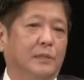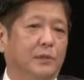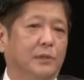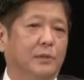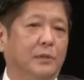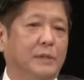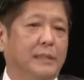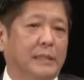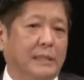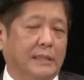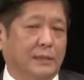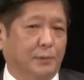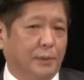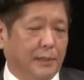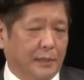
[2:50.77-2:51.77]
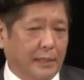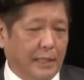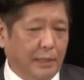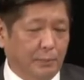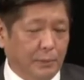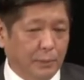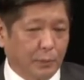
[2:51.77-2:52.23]
to, uh, we are
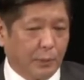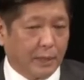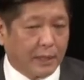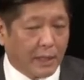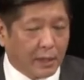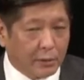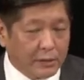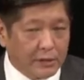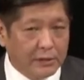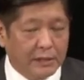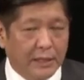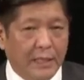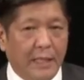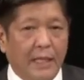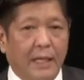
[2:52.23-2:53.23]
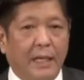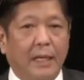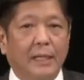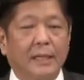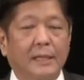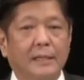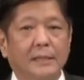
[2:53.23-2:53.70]
able to encourage
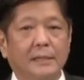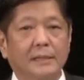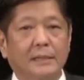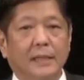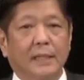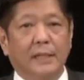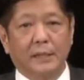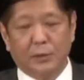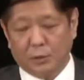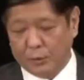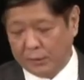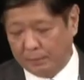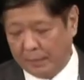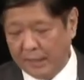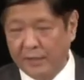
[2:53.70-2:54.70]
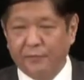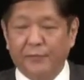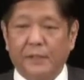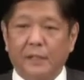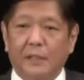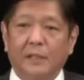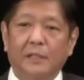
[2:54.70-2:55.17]
and to the
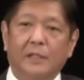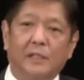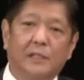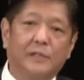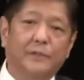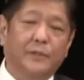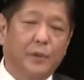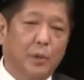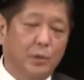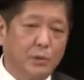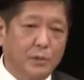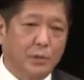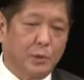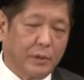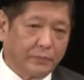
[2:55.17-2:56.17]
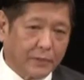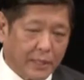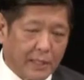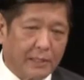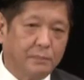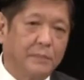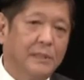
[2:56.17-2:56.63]
benefit of those who have
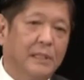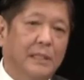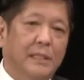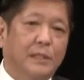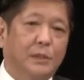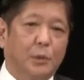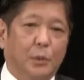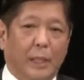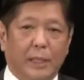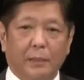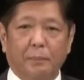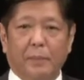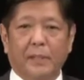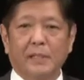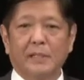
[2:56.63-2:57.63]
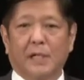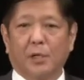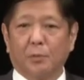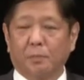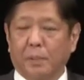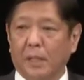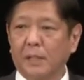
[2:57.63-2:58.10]
come to help us,
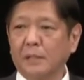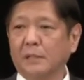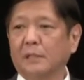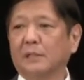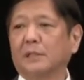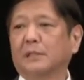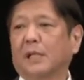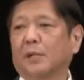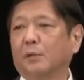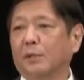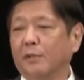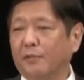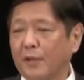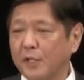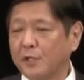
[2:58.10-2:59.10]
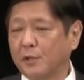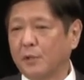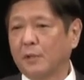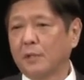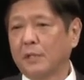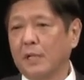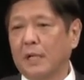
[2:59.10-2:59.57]
our partners, our
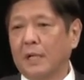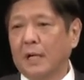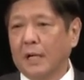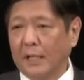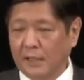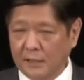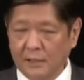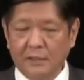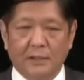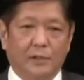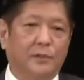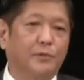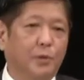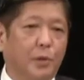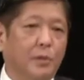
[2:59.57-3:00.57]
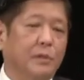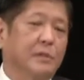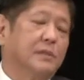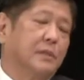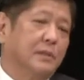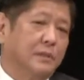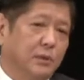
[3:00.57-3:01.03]
investors, and of
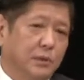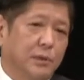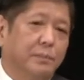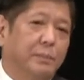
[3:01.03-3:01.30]
course, to the